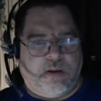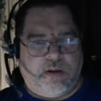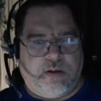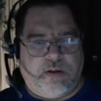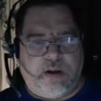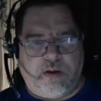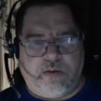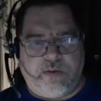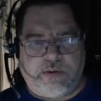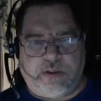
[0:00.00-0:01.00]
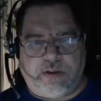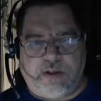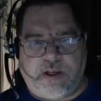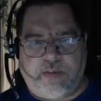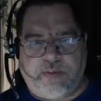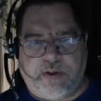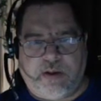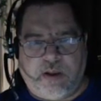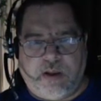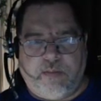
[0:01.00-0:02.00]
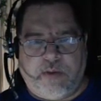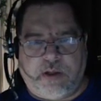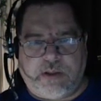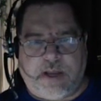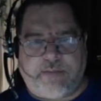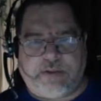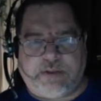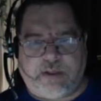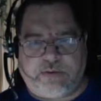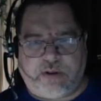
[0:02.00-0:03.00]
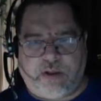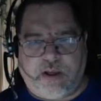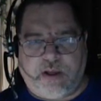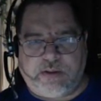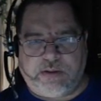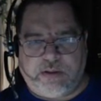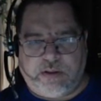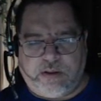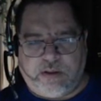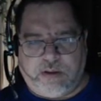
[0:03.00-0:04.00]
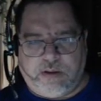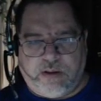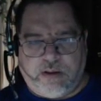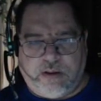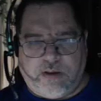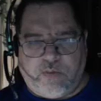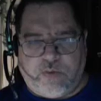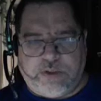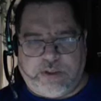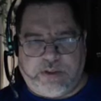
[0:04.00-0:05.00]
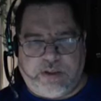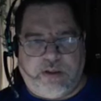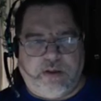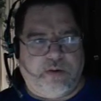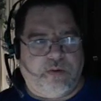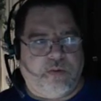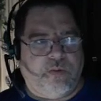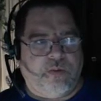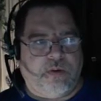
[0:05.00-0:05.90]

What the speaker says: No, you're still not happy, because I have to select the class, which is you.